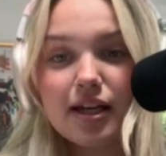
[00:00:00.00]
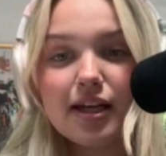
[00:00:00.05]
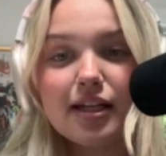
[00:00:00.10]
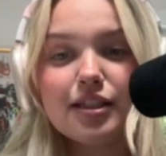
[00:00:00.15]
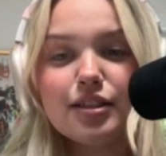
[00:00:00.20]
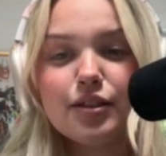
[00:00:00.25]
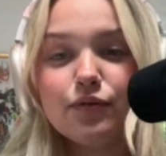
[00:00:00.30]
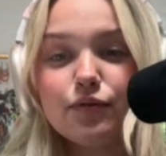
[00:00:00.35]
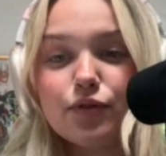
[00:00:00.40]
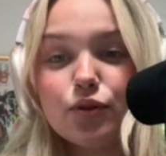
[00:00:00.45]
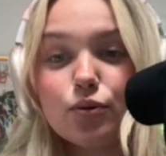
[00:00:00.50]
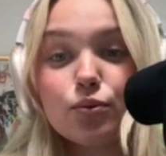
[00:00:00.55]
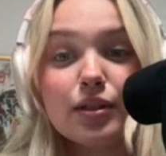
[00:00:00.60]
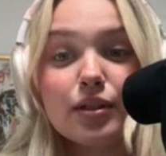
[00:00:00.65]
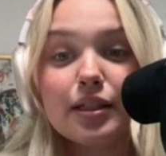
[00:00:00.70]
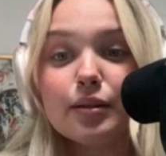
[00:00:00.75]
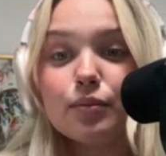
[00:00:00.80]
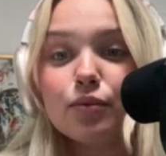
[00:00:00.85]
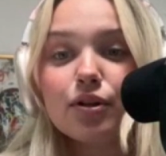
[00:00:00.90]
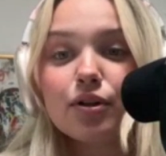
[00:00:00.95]
And if you
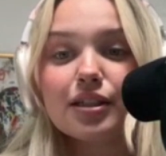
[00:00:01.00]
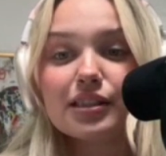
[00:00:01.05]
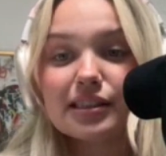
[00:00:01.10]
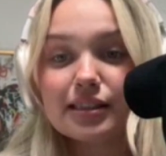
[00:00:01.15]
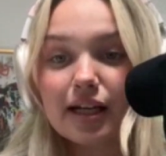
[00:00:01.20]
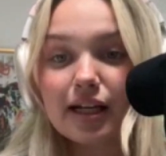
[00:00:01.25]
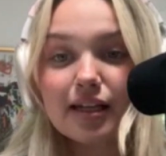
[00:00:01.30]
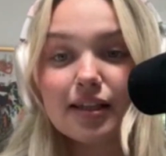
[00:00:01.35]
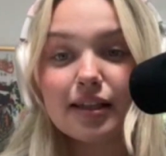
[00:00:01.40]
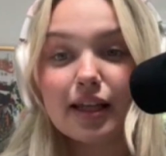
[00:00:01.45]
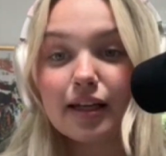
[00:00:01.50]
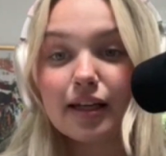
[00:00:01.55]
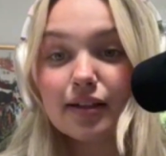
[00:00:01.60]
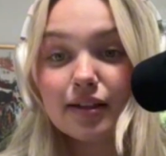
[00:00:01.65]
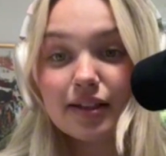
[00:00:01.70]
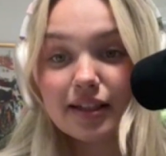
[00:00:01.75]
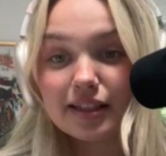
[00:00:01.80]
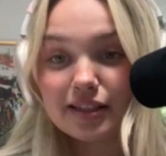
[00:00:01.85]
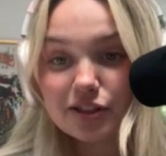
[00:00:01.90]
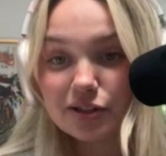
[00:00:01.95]
need more to say,
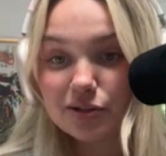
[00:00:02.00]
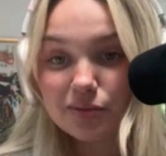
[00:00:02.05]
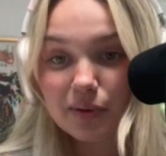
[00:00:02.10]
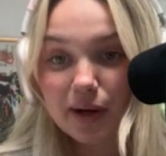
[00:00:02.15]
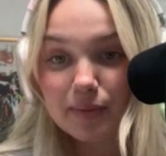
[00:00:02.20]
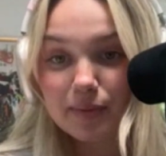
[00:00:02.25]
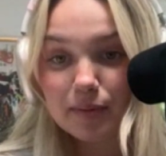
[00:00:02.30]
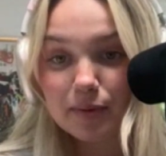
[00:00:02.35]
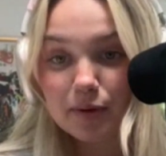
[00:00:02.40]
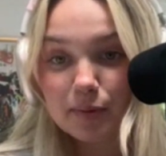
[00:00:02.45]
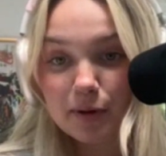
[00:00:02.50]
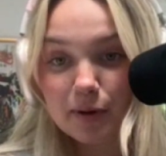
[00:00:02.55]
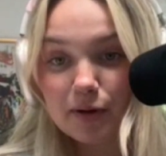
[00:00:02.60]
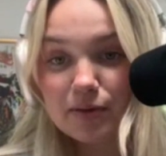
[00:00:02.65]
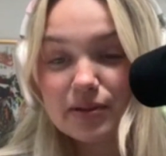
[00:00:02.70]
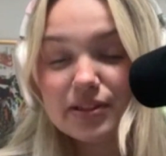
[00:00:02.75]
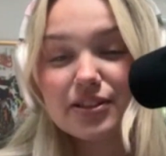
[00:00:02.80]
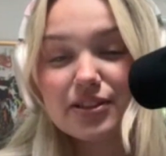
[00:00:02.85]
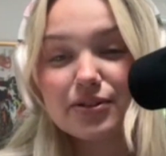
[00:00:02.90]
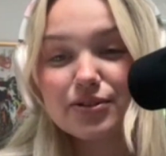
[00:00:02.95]
then it's a swipeable
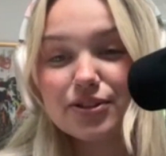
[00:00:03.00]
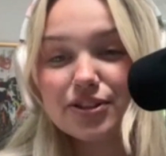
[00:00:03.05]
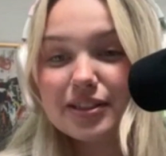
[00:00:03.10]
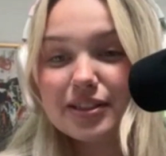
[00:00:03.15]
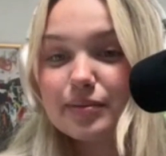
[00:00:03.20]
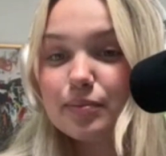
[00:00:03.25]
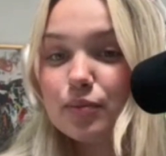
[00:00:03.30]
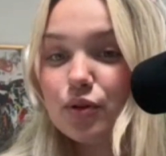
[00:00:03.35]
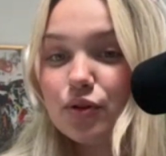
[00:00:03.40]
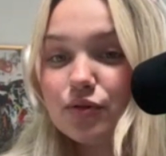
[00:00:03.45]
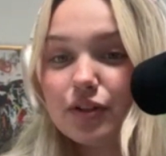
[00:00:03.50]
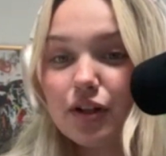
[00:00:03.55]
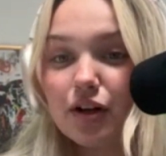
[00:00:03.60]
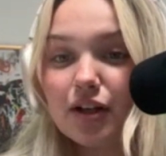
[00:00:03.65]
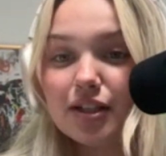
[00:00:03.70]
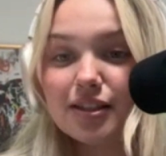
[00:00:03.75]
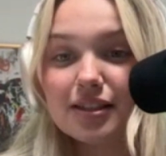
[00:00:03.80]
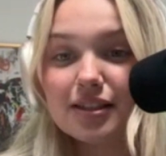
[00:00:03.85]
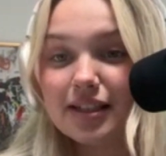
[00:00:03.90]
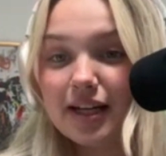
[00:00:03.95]
post, so just move it
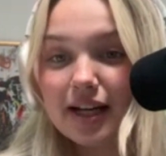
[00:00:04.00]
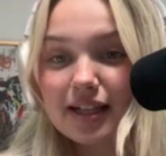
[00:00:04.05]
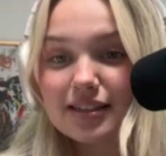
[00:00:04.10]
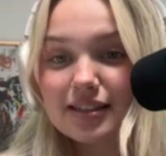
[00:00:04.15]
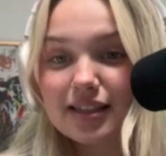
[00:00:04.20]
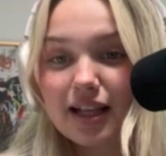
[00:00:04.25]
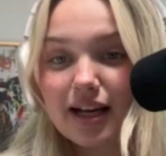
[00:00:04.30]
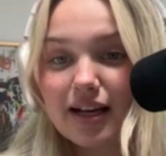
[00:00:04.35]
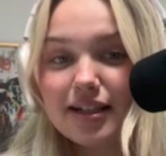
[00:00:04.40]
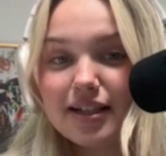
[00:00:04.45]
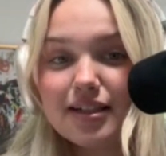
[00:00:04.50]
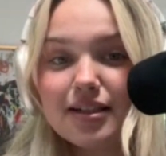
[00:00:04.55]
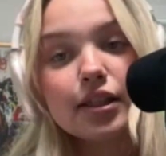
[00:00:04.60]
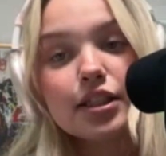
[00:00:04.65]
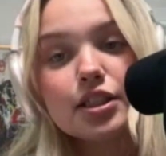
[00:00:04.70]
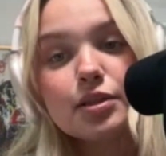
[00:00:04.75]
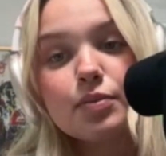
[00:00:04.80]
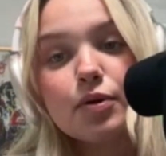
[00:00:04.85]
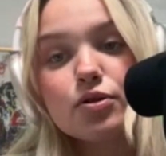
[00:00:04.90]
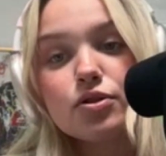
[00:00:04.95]
on to the next slide.
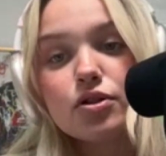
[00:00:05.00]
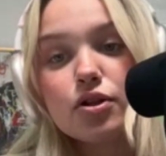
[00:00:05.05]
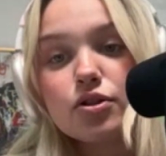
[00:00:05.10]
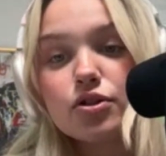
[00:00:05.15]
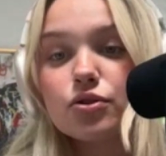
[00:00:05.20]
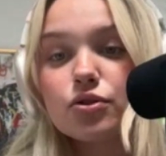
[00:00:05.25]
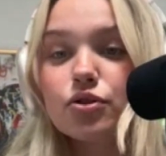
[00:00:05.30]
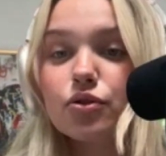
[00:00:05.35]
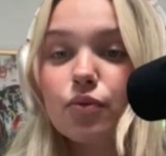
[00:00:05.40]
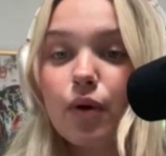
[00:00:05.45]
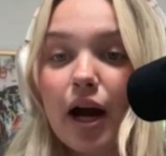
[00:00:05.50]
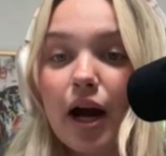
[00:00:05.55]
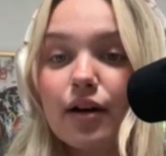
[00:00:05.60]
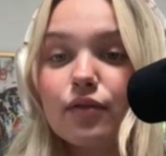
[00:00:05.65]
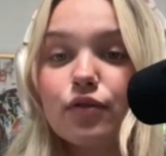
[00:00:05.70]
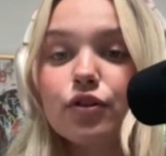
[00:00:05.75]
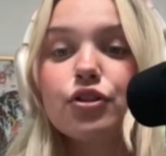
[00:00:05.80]
These posts also thrive